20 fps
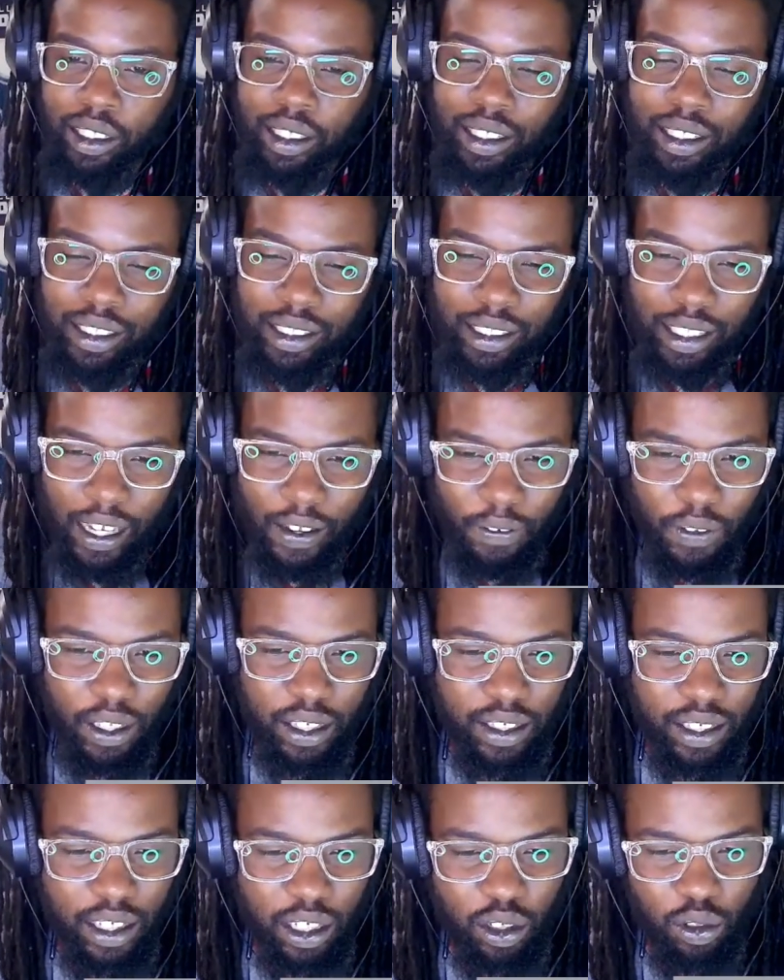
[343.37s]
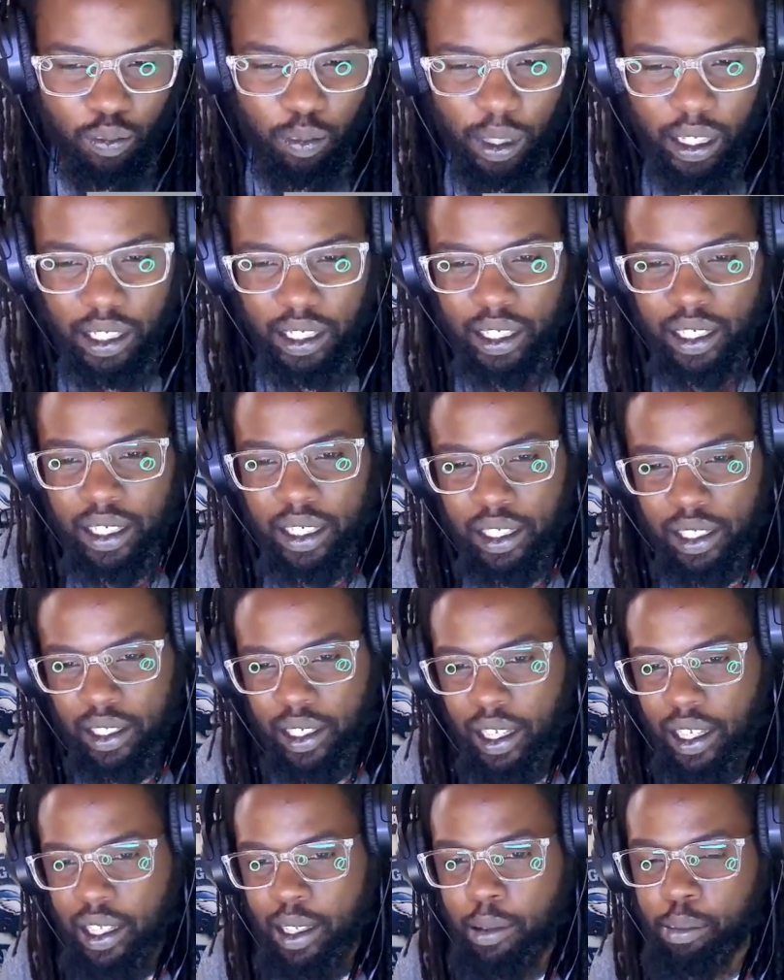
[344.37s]
The safety situation is
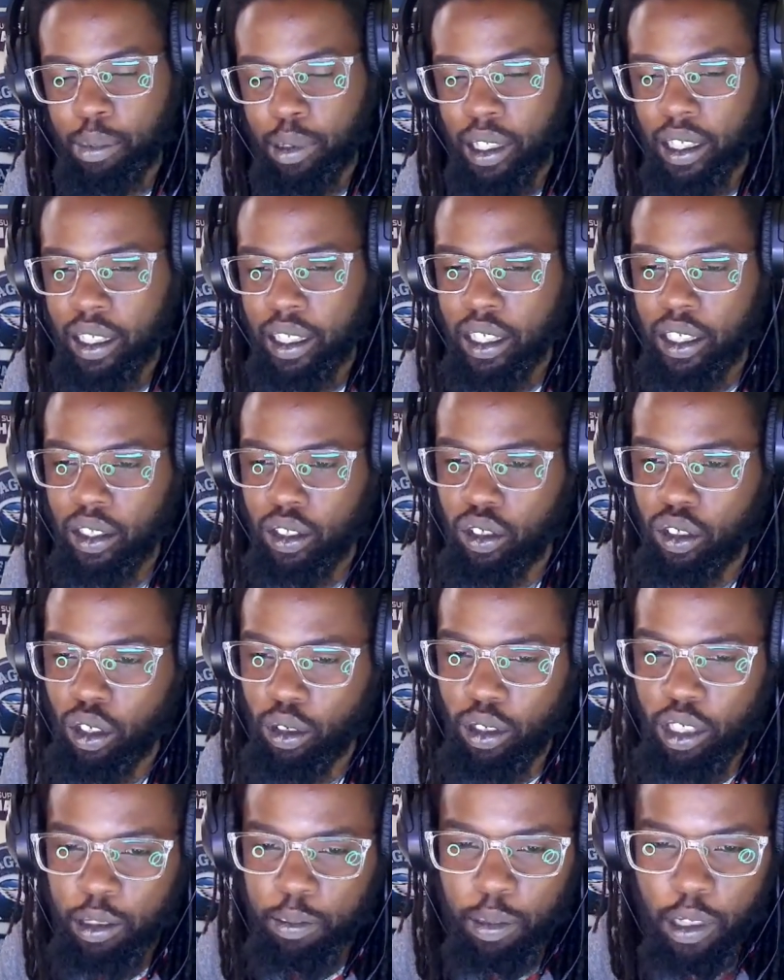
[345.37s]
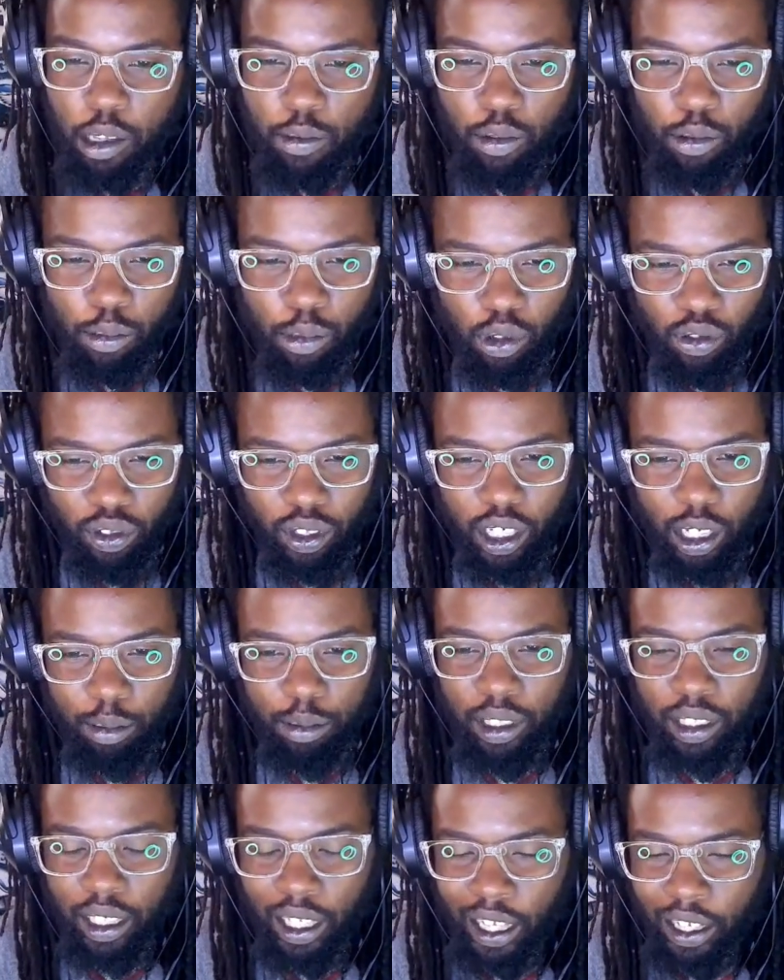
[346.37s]
shaky, but, you know, it's people moving up
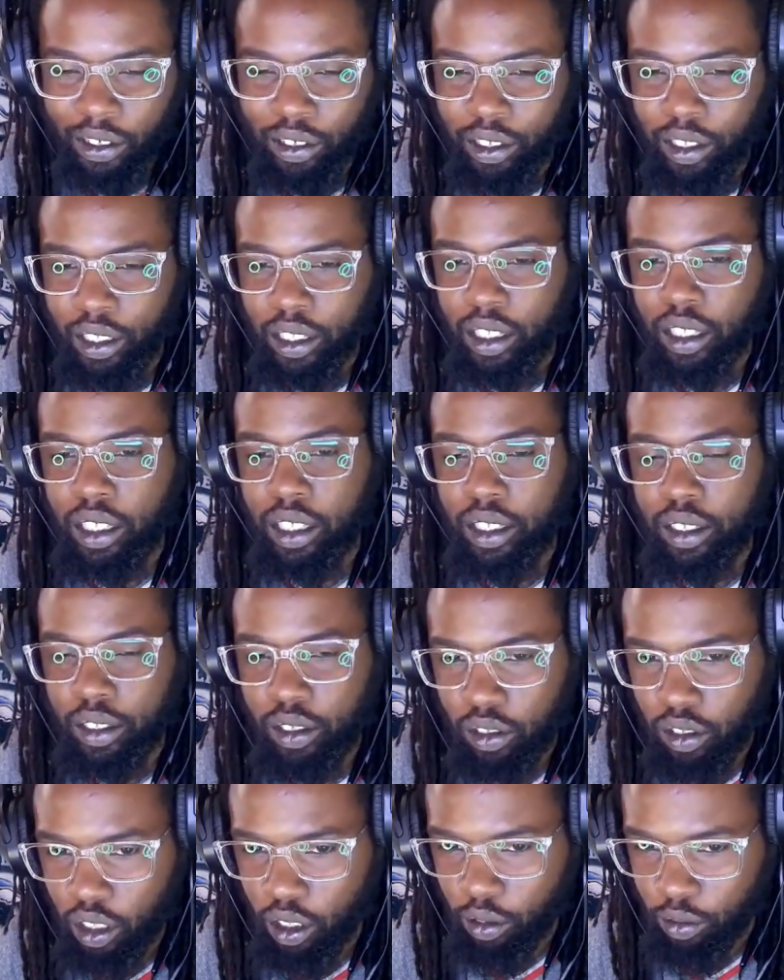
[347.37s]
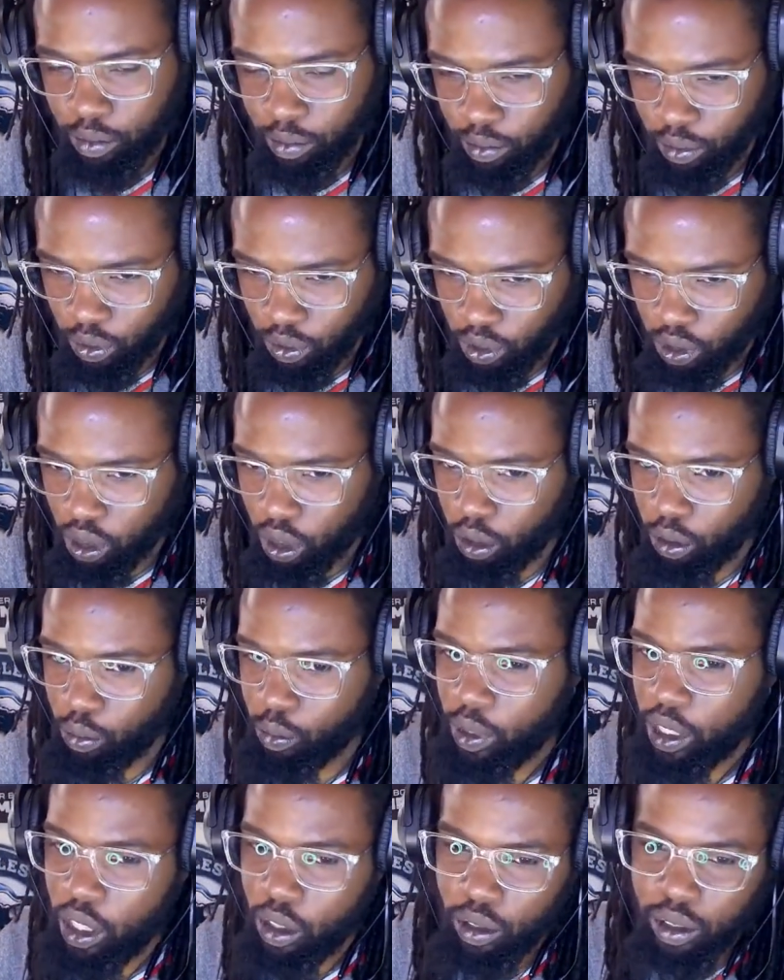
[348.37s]
the ladder, you know. So
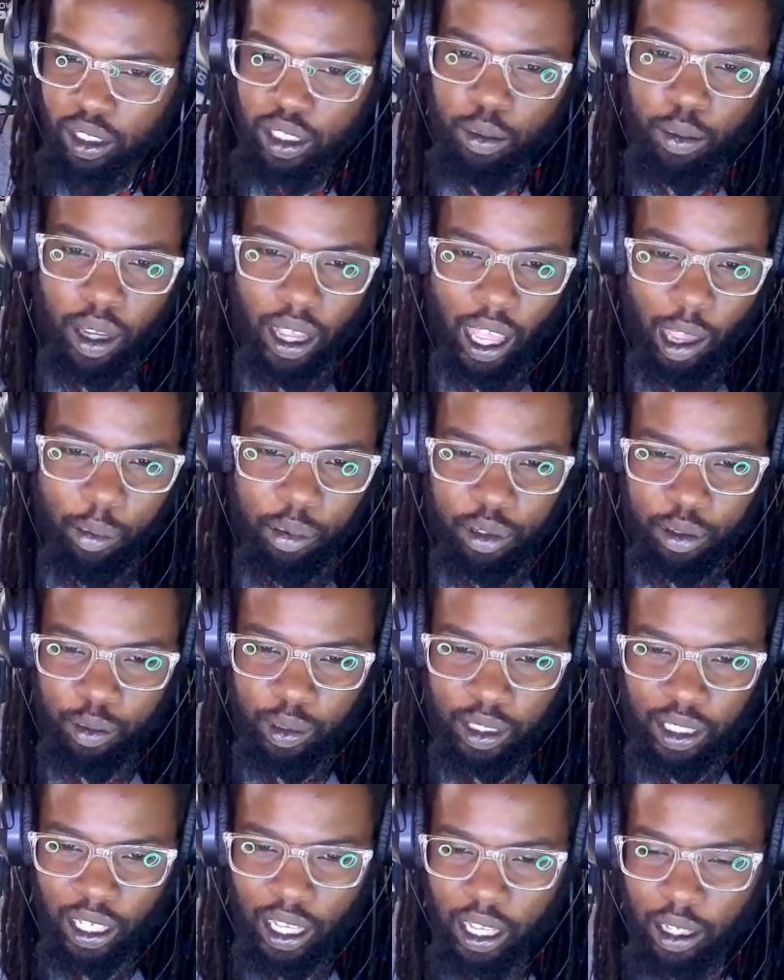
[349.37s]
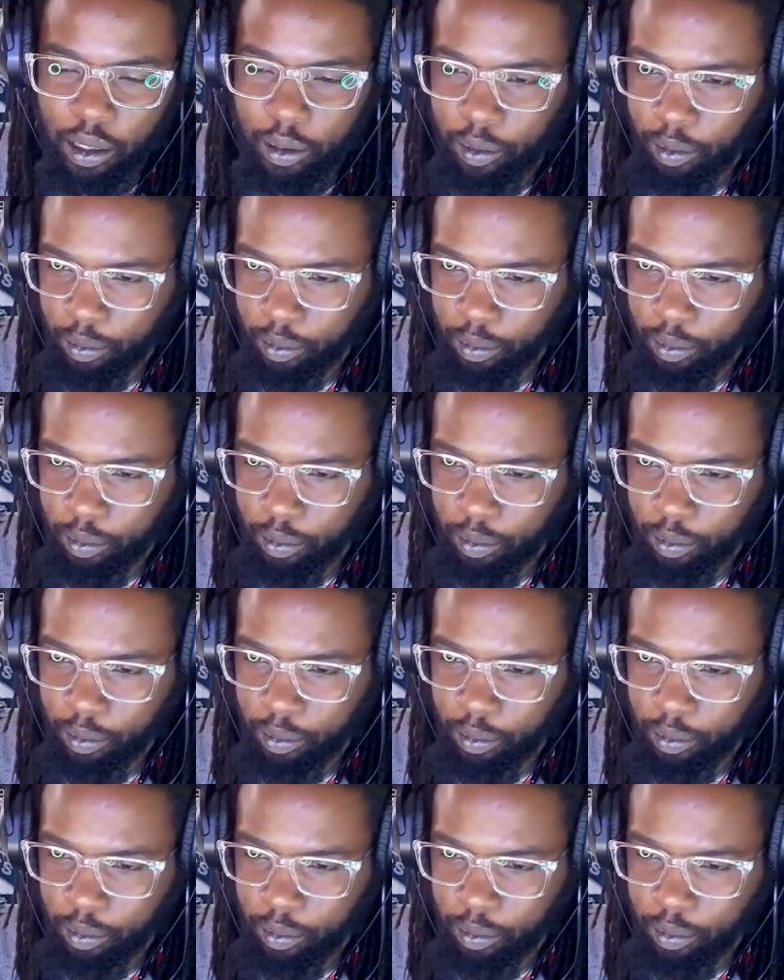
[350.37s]
we're going to see what happens with that.